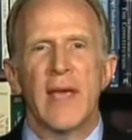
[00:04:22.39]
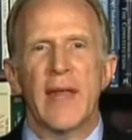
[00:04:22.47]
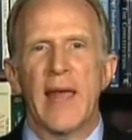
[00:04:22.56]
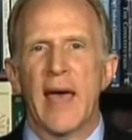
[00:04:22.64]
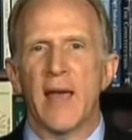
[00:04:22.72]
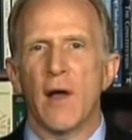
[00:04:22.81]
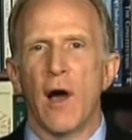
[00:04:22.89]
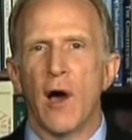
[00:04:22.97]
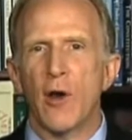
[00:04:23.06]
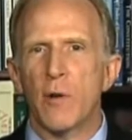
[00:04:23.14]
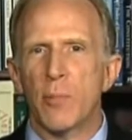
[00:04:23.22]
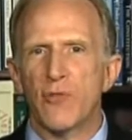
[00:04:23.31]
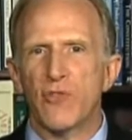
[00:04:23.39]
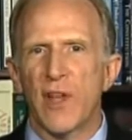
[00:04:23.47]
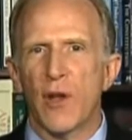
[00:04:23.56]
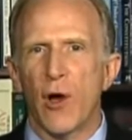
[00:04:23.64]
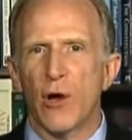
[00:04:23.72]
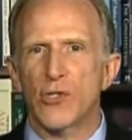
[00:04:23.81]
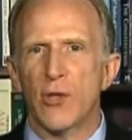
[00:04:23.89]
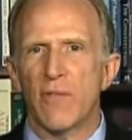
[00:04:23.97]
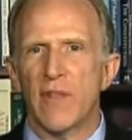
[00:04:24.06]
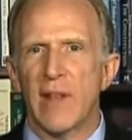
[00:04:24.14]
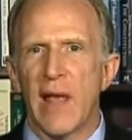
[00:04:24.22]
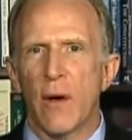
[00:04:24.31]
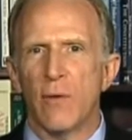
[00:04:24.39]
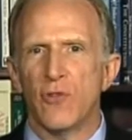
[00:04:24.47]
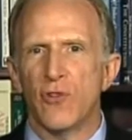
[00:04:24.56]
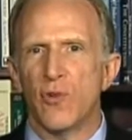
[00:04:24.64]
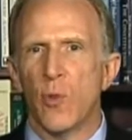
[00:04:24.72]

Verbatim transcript: it had 100% auction of the allowances,